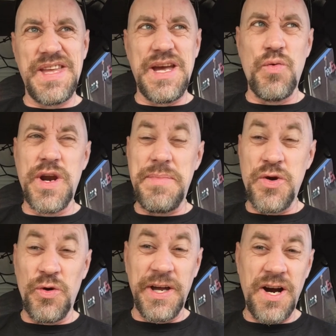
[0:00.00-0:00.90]
it would have
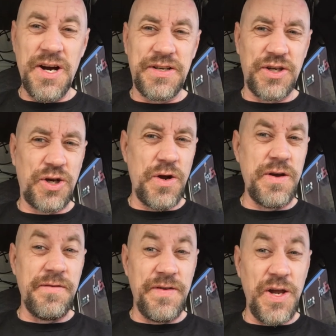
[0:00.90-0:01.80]
been really hard to show
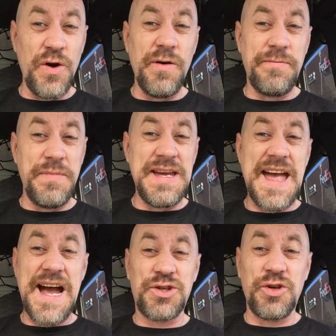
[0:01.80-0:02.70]
you a video of me
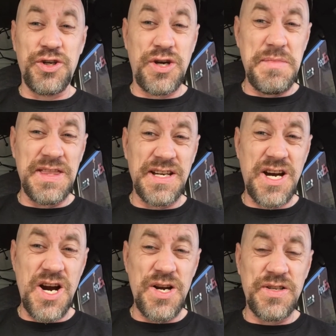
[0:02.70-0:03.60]
actually trimming the
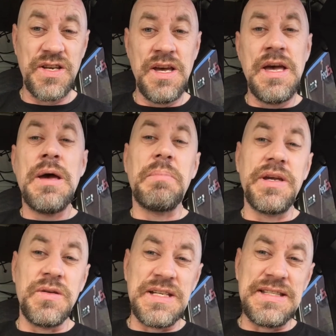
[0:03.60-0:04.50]
cards,
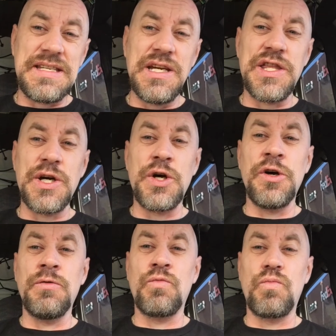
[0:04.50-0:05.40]
but you did see
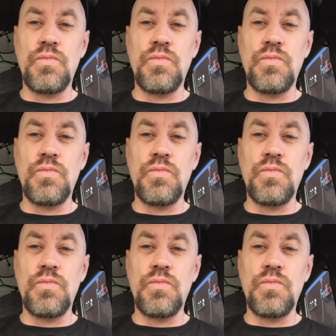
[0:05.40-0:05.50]
the